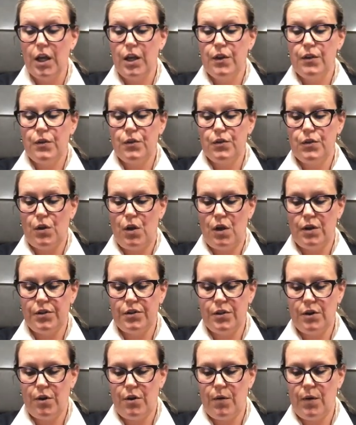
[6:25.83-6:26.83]
There's
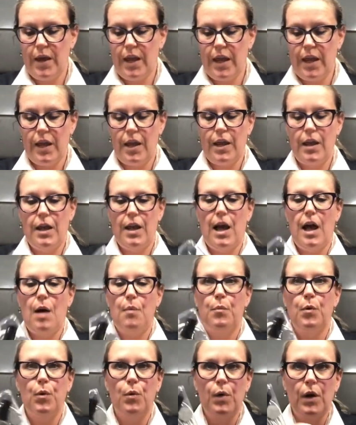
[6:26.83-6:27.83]
also a
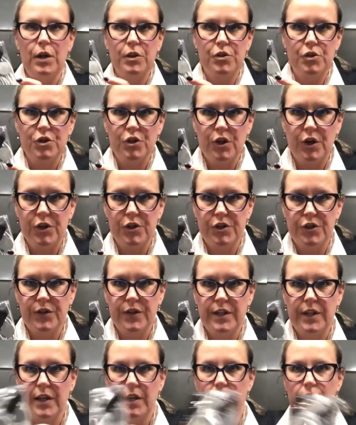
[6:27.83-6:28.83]
Apple Watch charger
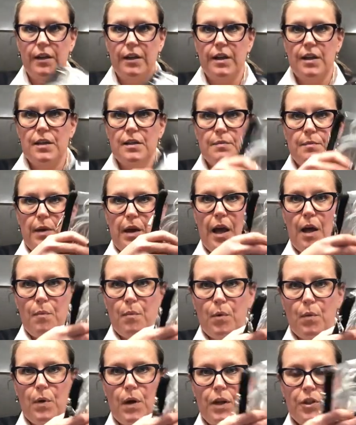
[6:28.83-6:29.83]
in there in case my
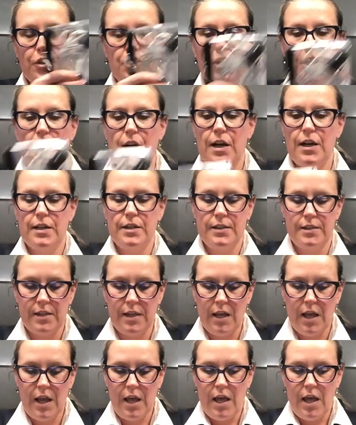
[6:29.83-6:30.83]
Apple Watch dies.
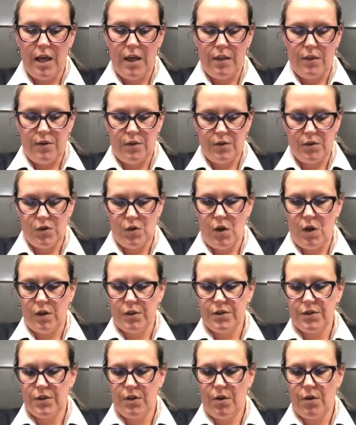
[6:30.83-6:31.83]
There's
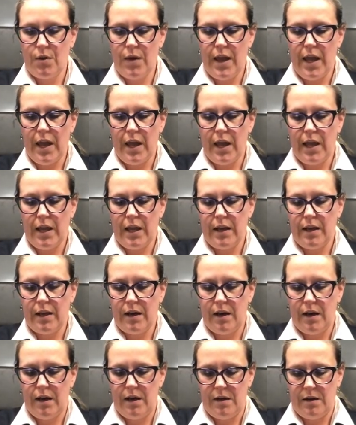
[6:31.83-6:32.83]
also a,
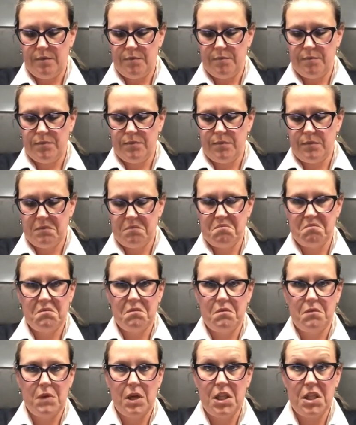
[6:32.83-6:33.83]
I
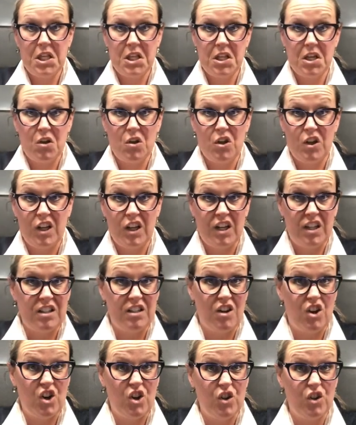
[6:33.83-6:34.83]
think they call it a
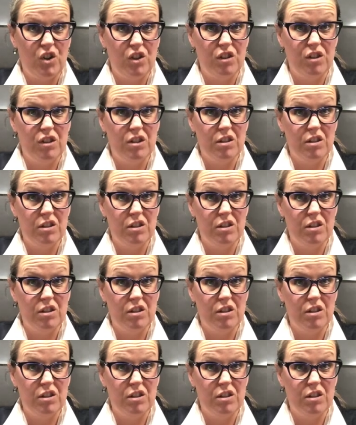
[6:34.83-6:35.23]
dongle.